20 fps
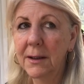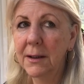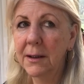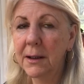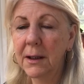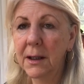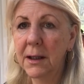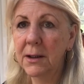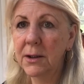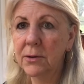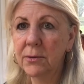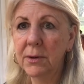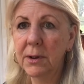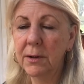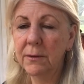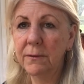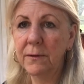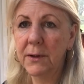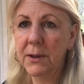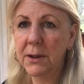the country
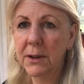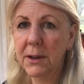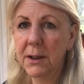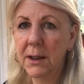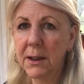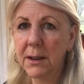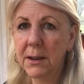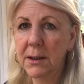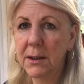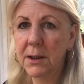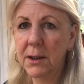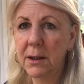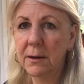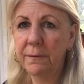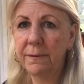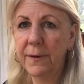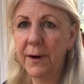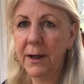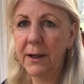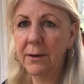it feels like is on
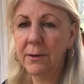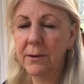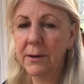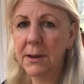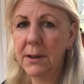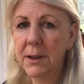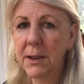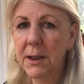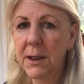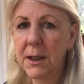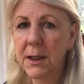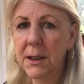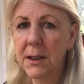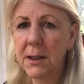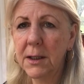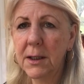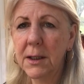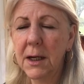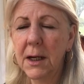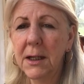fire these
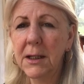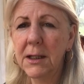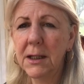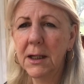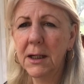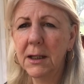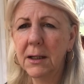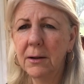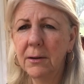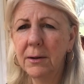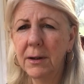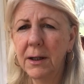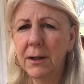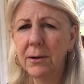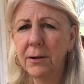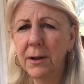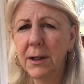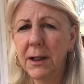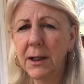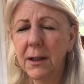days. San Diego
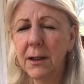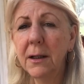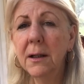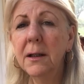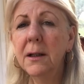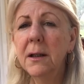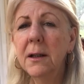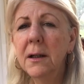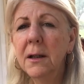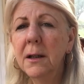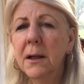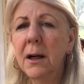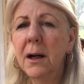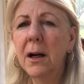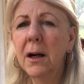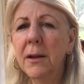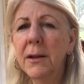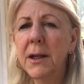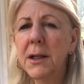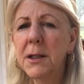area,
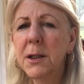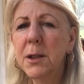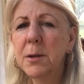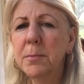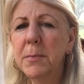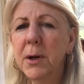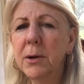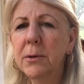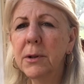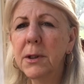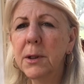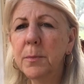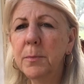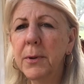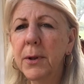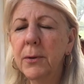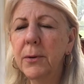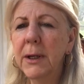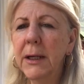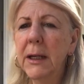all that smoke is
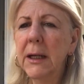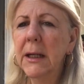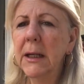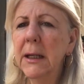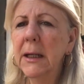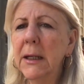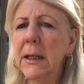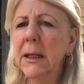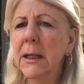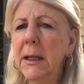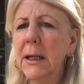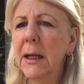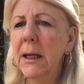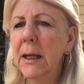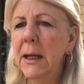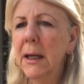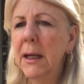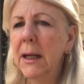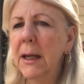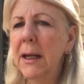blowing in.
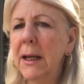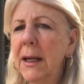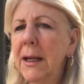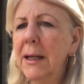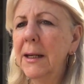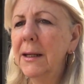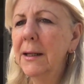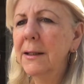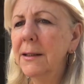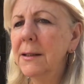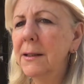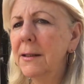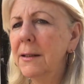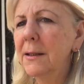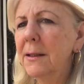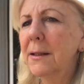And